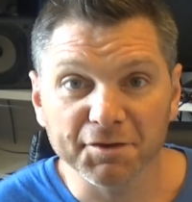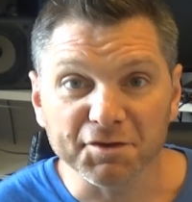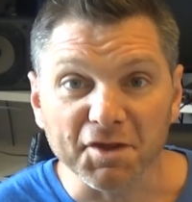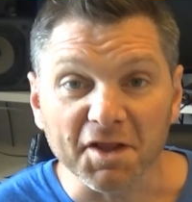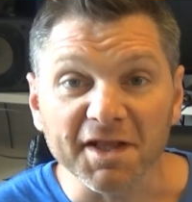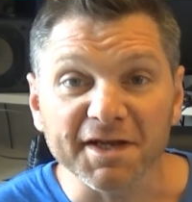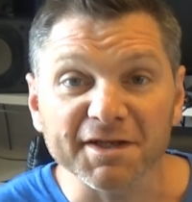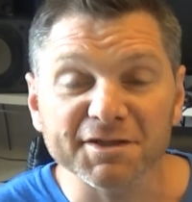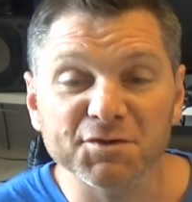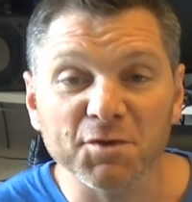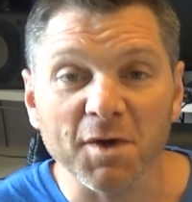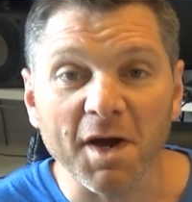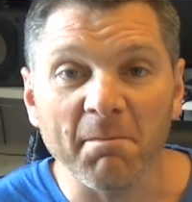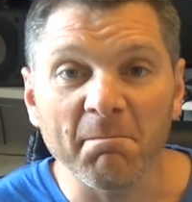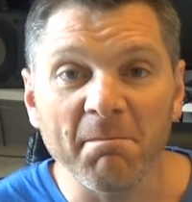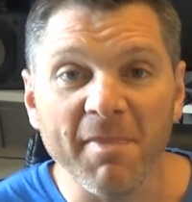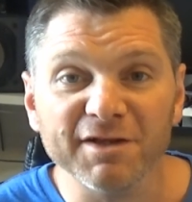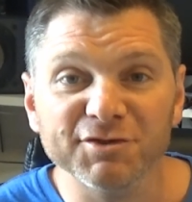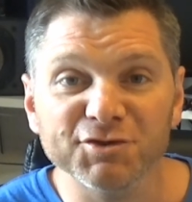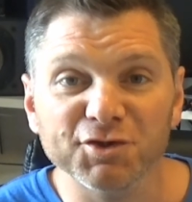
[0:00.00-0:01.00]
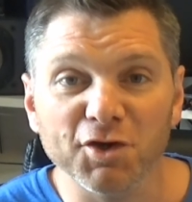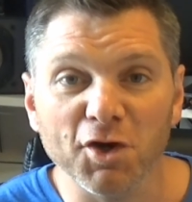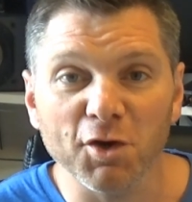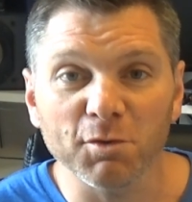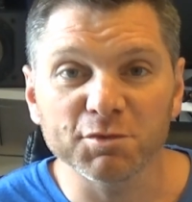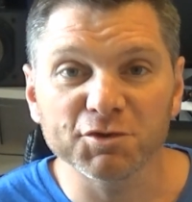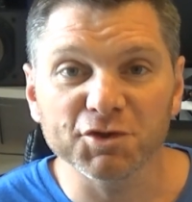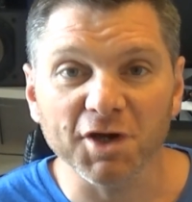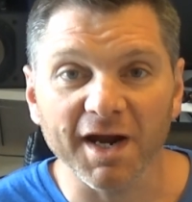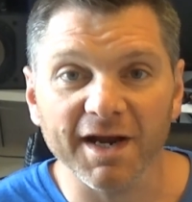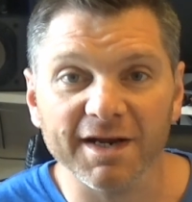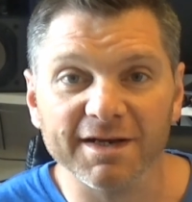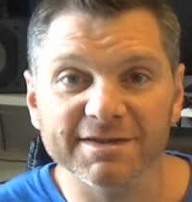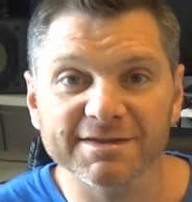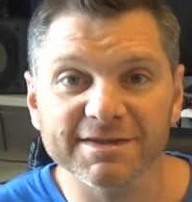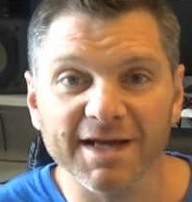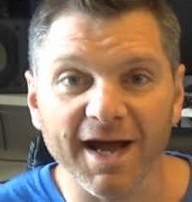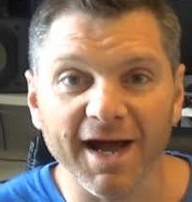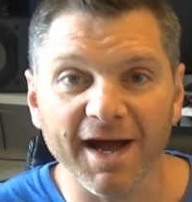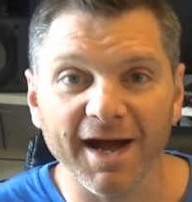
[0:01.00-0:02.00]
The link to our metronome
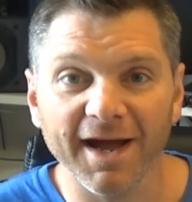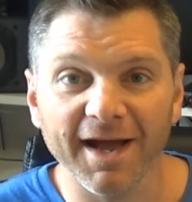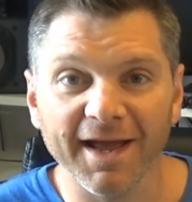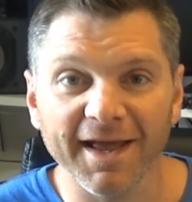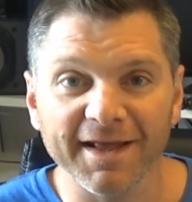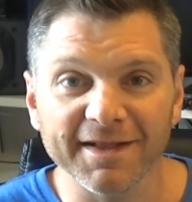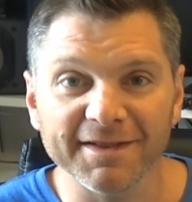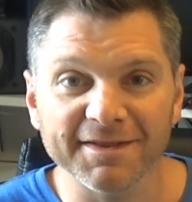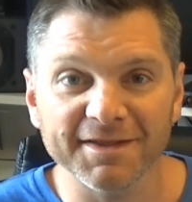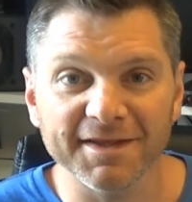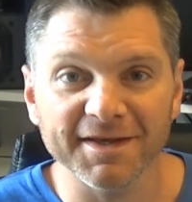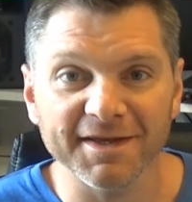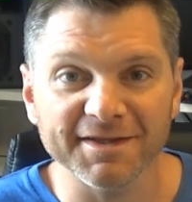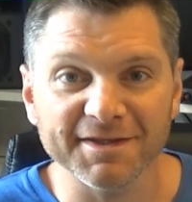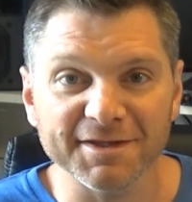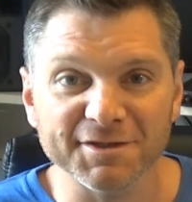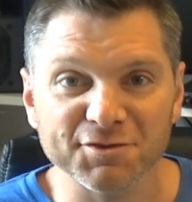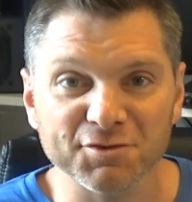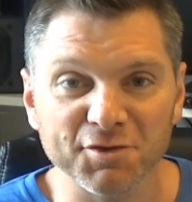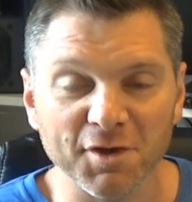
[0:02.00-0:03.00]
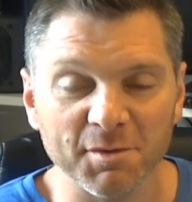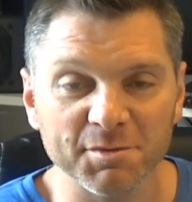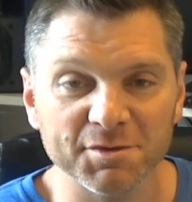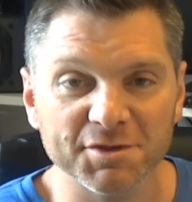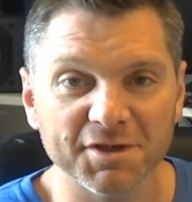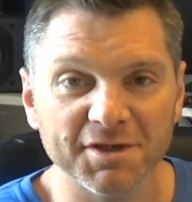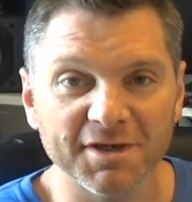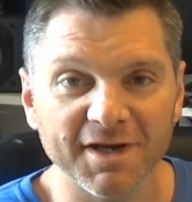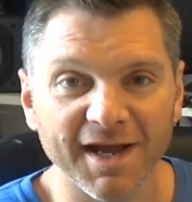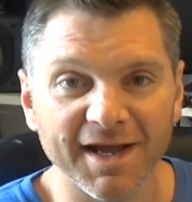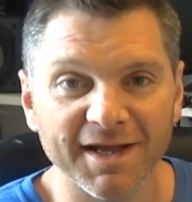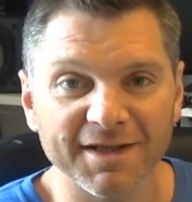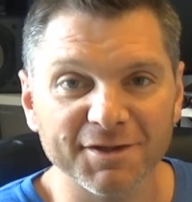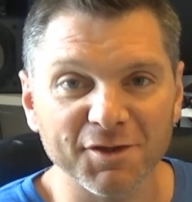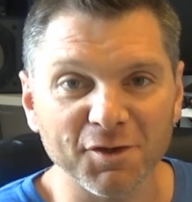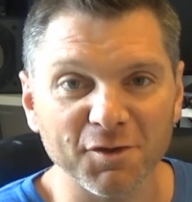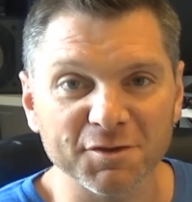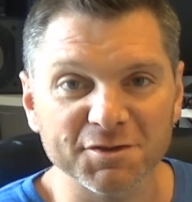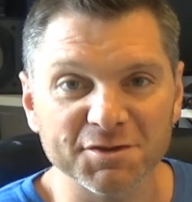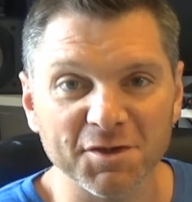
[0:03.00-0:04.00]
tracks are in the description and
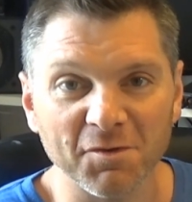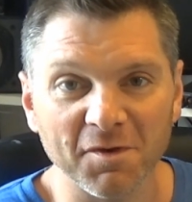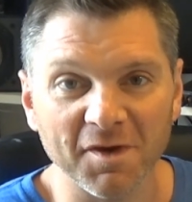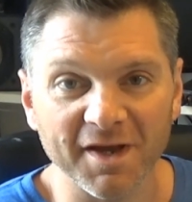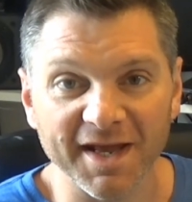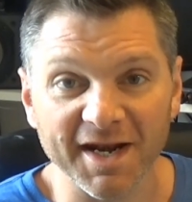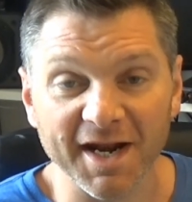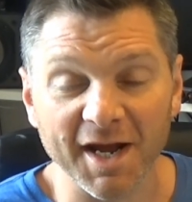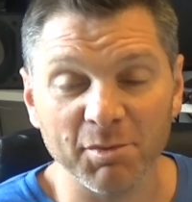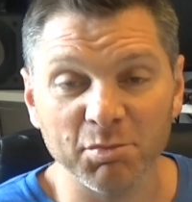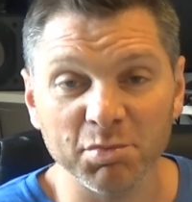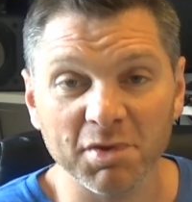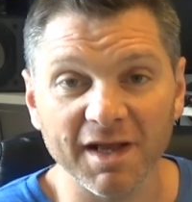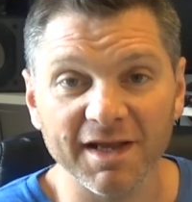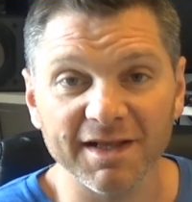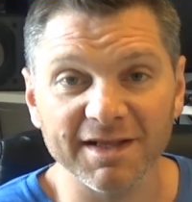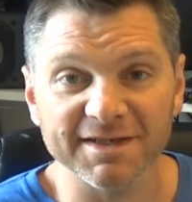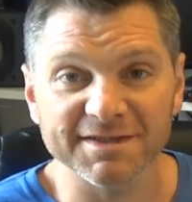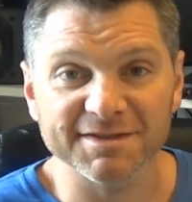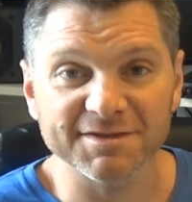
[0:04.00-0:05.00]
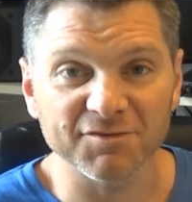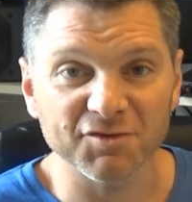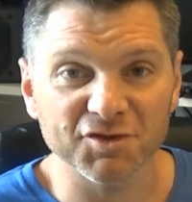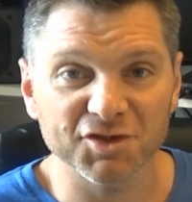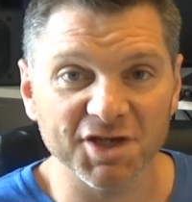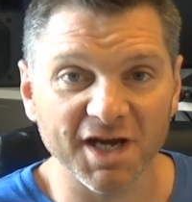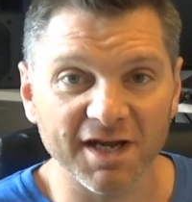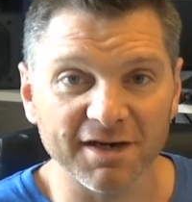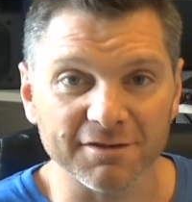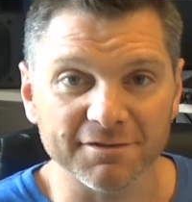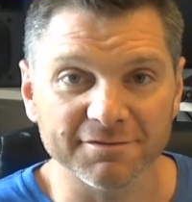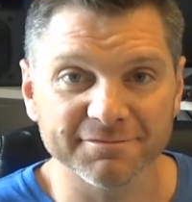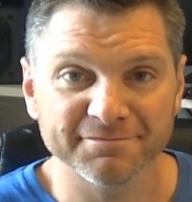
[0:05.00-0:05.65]
also in our playlists of the channel.